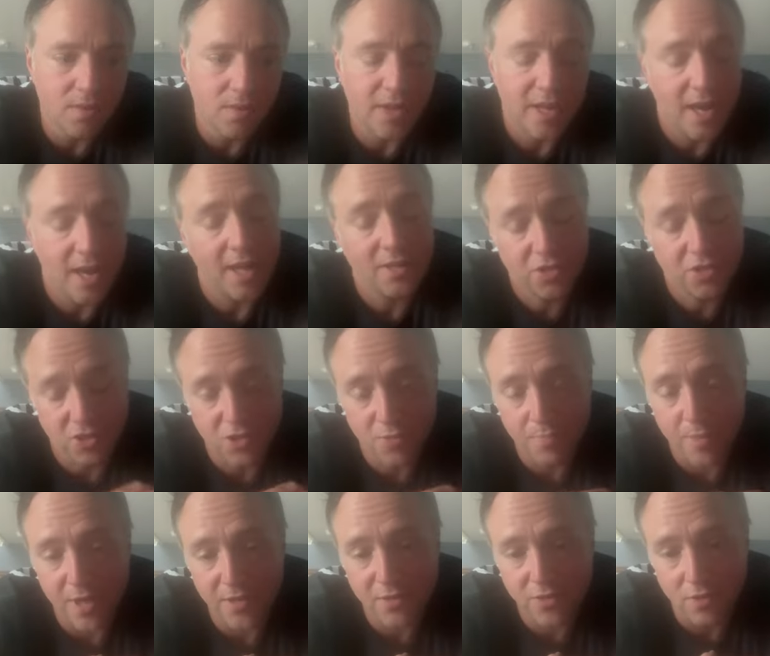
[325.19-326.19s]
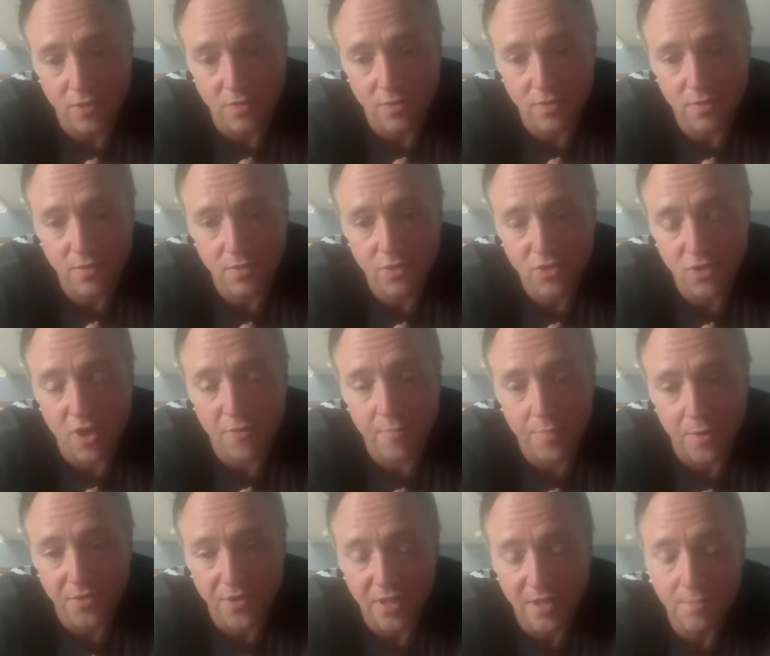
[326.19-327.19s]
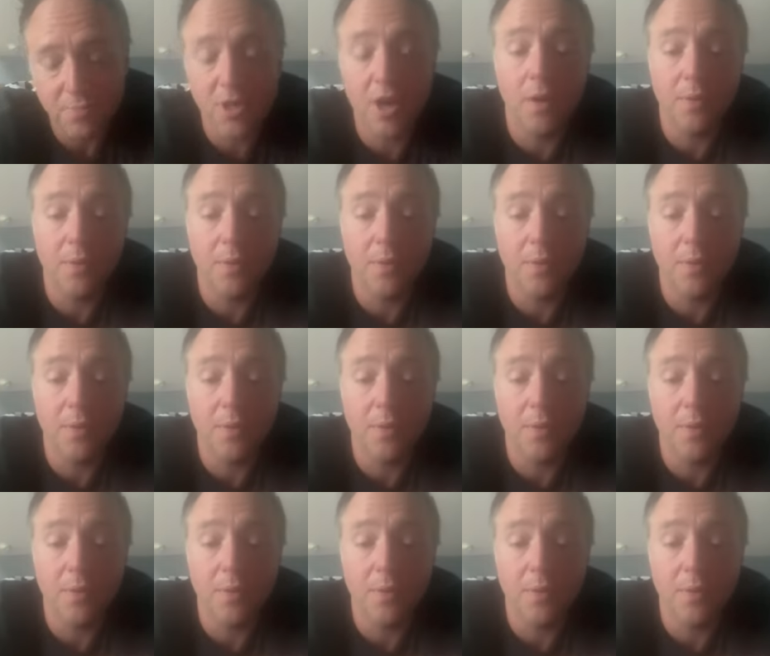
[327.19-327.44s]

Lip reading: they not just sponsor softball teams.